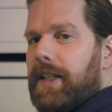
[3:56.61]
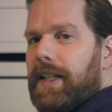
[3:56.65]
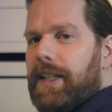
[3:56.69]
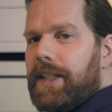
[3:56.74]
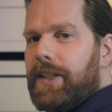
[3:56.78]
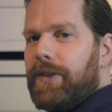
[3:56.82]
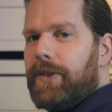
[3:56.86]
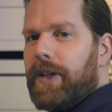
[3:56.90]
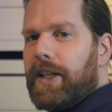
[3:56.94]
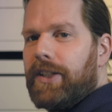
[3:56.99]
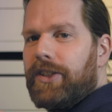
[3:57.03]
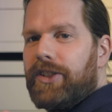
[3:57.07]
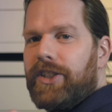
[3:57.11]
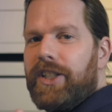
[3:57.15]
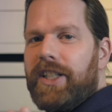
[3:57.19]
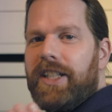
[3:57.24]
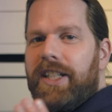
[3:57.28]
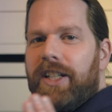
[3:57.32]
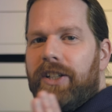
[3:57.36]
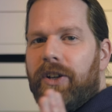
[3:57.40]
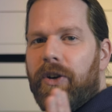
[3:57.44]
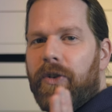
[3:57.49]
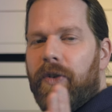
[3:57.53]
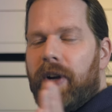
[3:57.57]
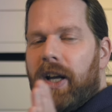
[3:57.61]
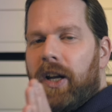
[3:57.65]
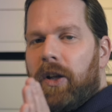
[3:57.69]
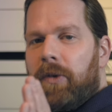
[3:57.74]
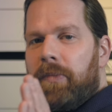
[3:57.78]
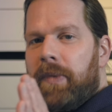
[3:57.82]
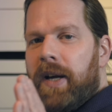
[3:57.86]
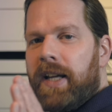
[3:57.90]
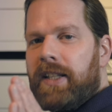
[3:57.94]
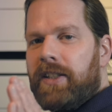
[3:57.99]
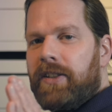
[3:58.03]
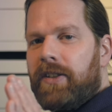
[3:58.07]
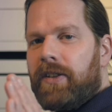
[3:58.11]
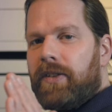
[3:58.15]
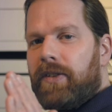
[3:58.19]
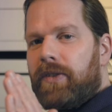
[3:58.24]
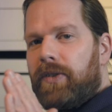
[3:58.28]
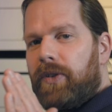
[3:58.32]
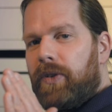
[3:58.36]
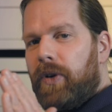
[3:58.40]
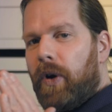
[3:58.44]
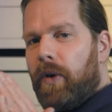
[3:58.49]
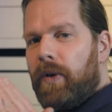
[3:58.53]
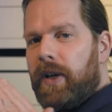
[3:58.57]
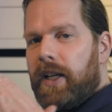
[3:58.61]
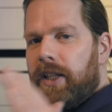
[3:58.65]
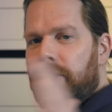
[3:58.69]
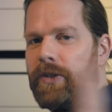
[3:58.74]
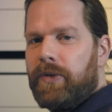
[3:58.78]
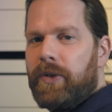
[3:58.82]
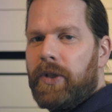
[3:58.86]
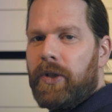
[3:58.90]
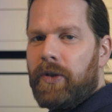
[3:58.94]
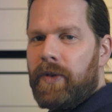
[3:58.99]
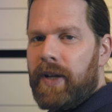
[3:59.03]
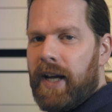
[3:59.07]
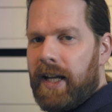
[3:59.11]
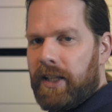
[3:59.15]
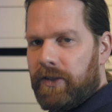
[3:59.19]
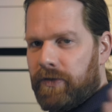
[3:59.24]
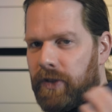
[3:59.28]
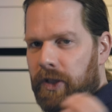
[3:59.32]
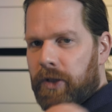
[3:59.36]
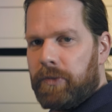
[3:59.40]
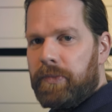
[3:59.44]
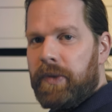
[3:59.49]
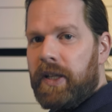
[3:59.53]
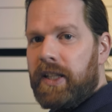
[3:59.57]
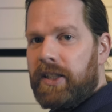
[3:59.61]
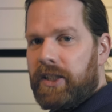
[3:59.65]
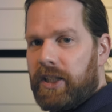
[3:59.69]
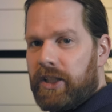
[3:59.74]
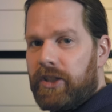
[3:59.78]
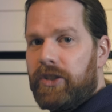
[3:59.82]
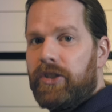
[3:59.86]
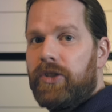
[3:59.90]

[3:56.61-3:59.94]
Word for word: You can see the Corello meter going into the reds, which means it's